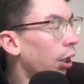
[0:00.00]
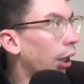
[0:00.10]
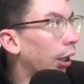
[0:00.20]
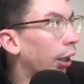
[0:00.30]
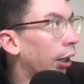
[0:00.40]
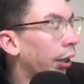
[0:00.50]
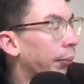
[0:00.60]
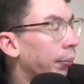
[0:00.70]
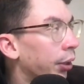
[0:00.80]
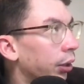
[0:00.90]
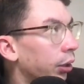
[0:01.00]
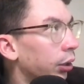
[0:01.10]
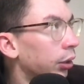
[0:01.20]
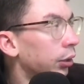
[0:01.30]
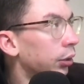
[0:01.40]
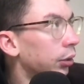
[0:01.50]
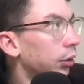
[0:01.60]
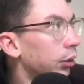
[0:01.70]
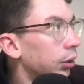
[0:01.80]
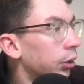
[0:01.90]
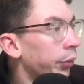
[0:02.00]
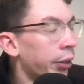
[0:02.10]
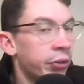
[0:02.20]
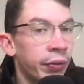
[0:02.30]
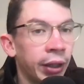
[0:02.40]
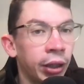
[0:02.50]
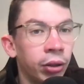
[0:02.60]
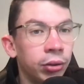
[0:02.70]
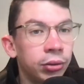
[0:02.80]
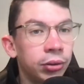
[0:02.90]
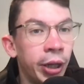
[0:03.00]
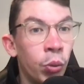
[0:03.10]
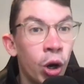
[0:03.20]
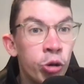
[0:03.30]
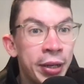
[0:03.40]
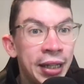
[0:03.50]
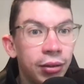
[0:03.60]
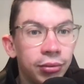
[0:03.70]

Who else have they got? Iwobi.